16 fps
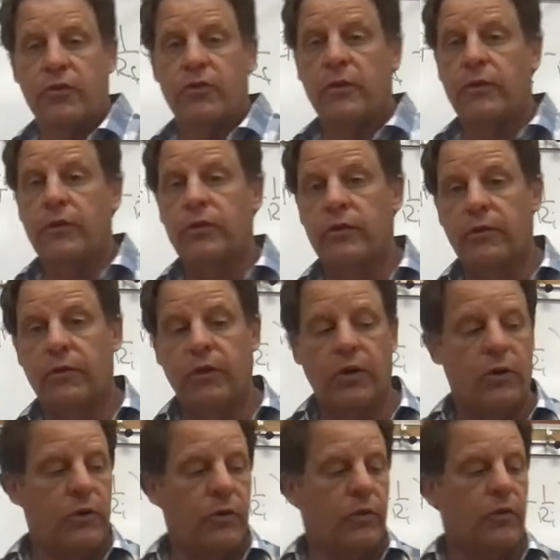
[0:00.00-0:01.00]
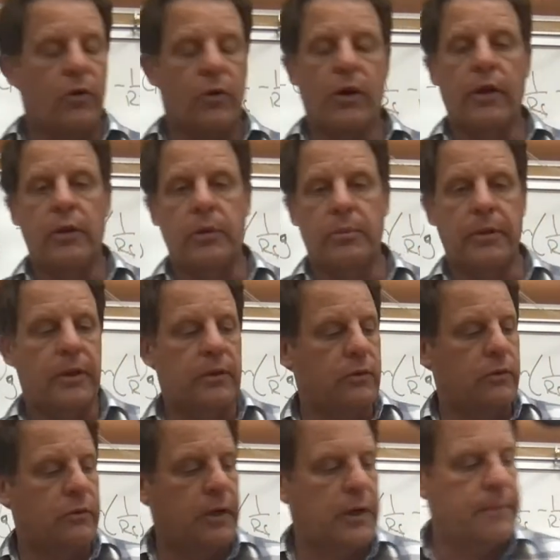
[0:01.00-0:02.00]
surface of the Earth or other
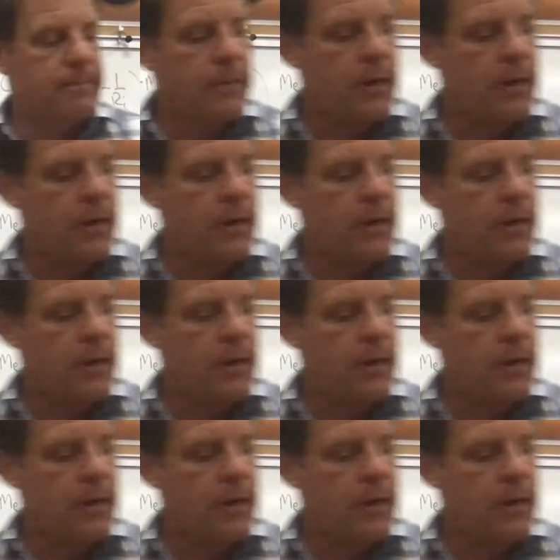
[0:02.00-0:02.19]
places, right?